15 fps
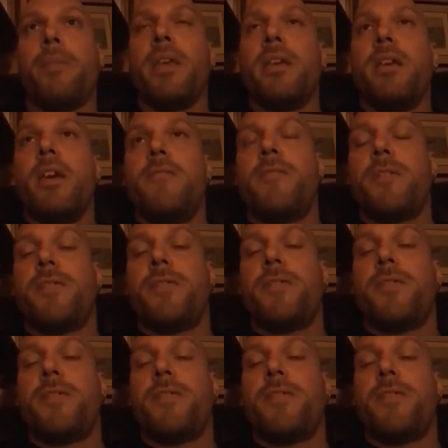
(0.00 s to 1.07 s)
if you're thinking
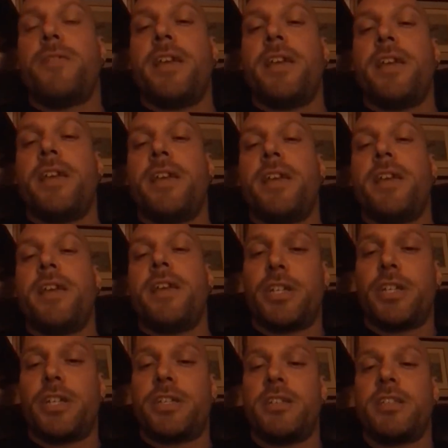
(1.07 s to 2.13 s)
of
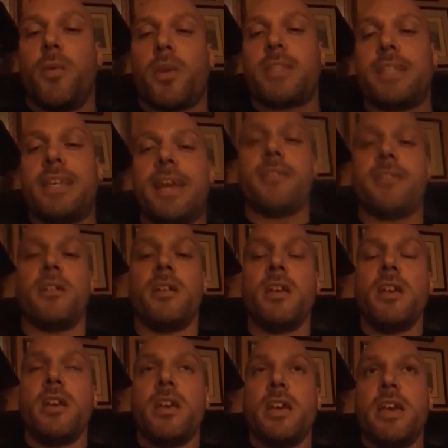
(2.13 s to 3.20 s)
synergists, since they work together,
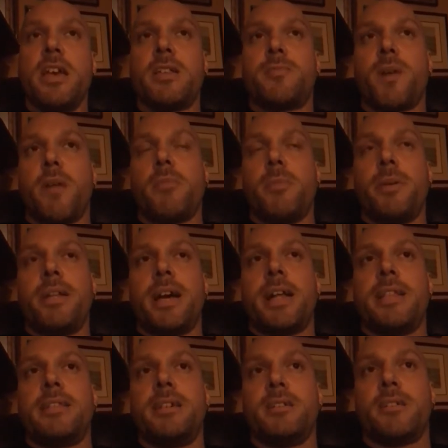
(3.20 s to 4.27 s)
it's probably not
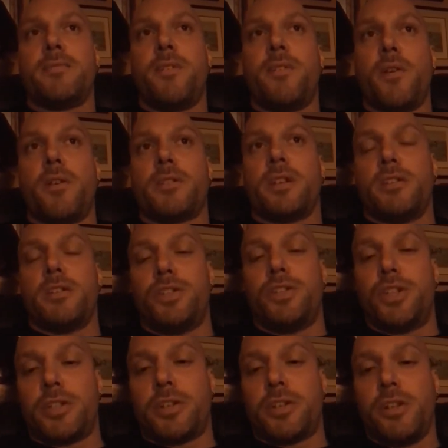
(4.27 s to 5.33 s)
ideal to focus on
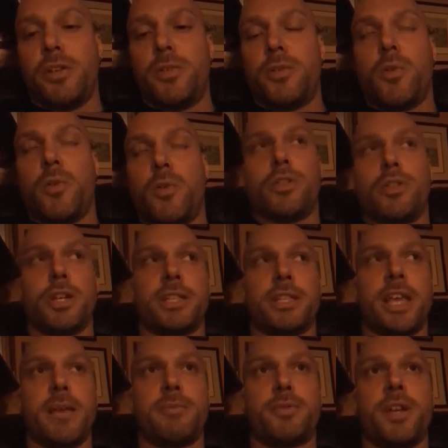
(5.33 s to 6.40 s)
just glute or just
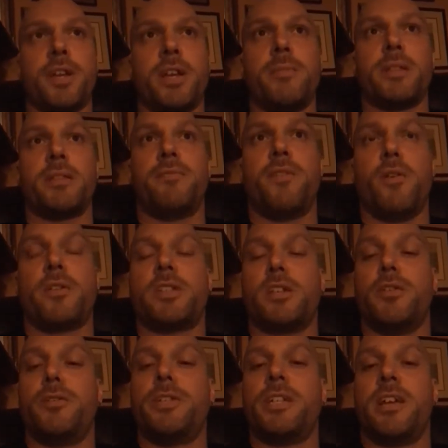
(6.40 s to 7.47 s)
hamstring, but to focus on
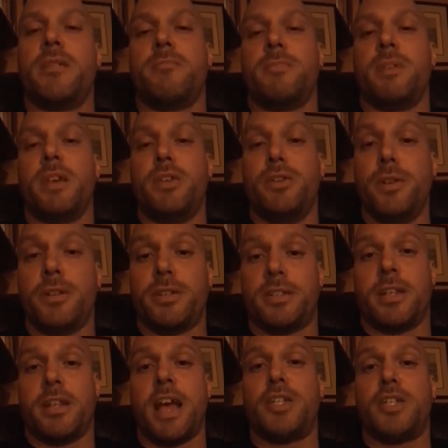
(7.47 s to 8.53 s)
using them in
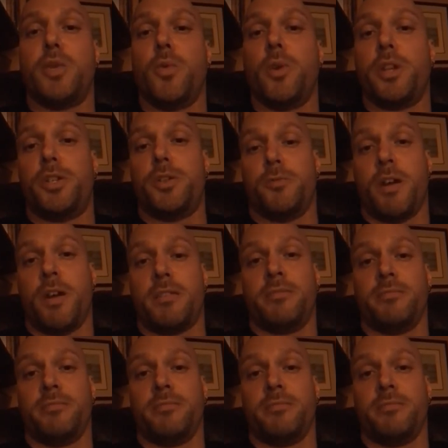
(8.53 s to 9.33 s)
unison as you would as you run.